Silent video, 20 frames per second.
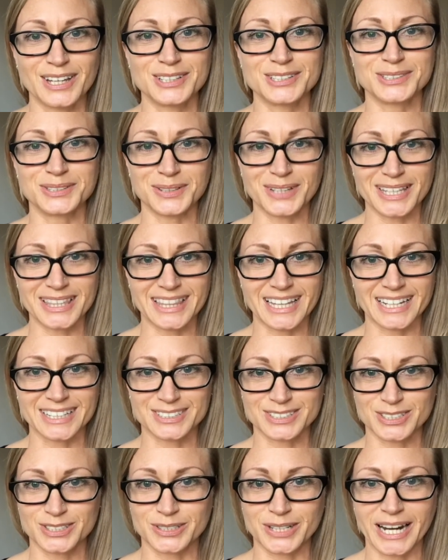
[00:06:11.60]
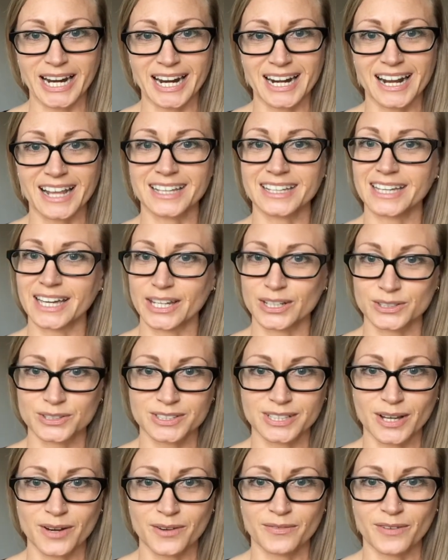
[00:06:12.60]
So get that straight and get
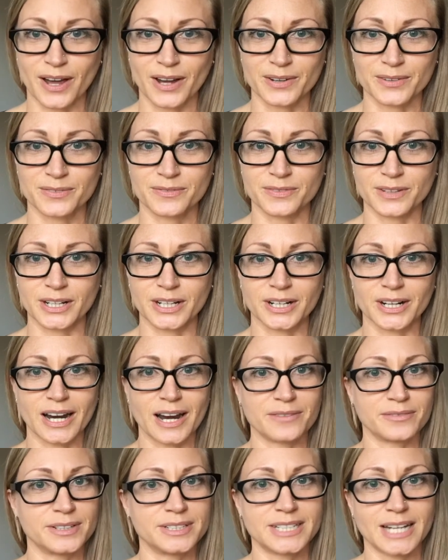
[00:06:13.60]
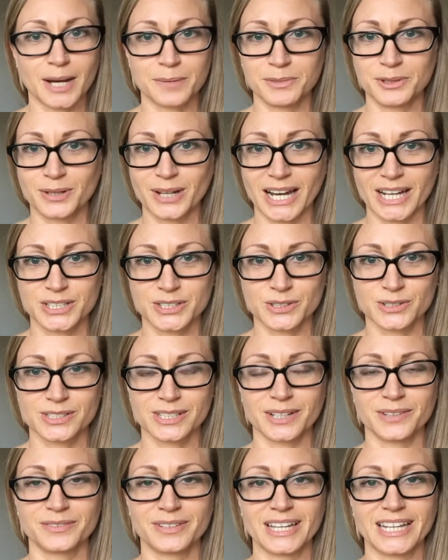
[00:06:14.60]
yourself out of fear. Every time you catch
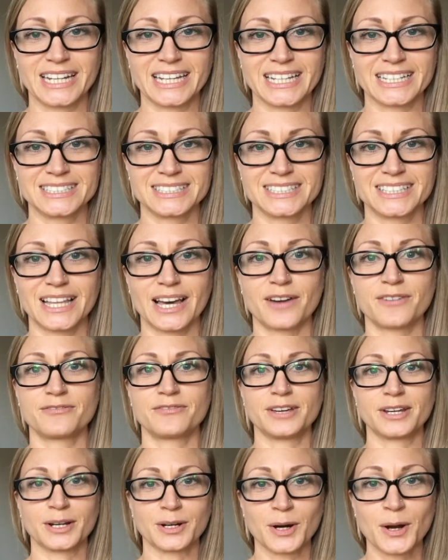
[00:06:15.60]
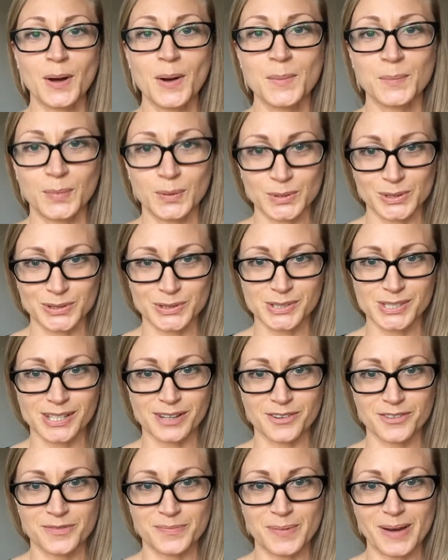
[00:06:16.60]
yourself getting into that fear, pull
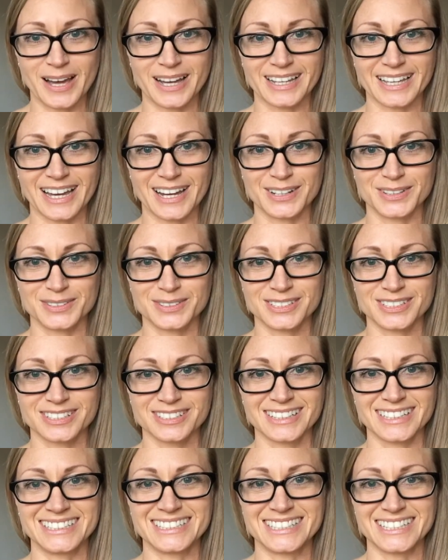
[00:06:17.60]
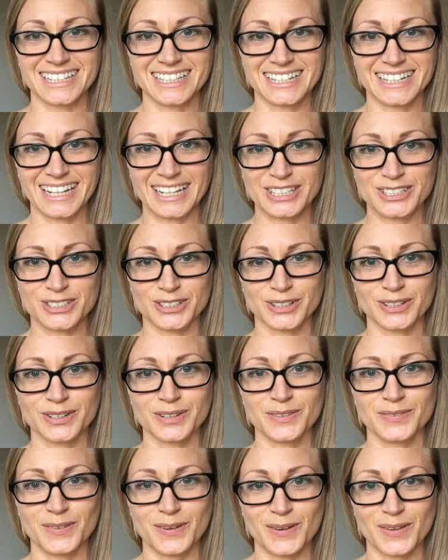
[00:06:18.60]
yourself back out into the nature
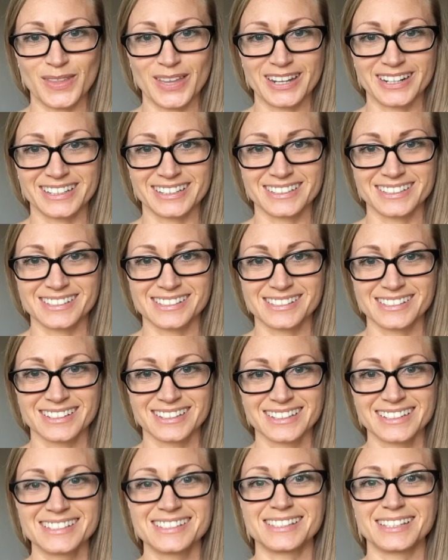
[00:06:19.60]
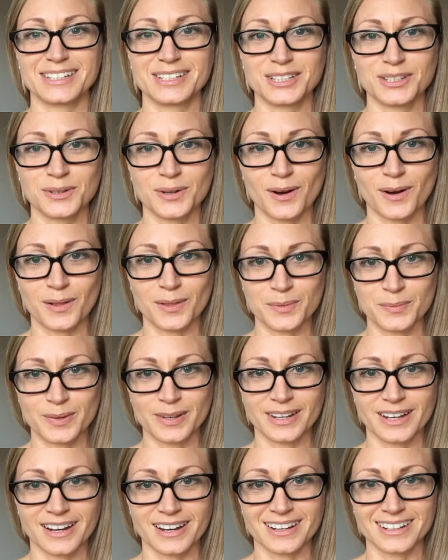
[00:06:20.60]
of all that is. Sending you all a
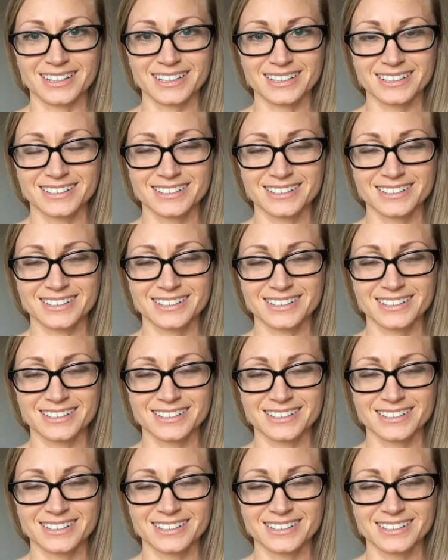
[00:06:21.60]
big hug.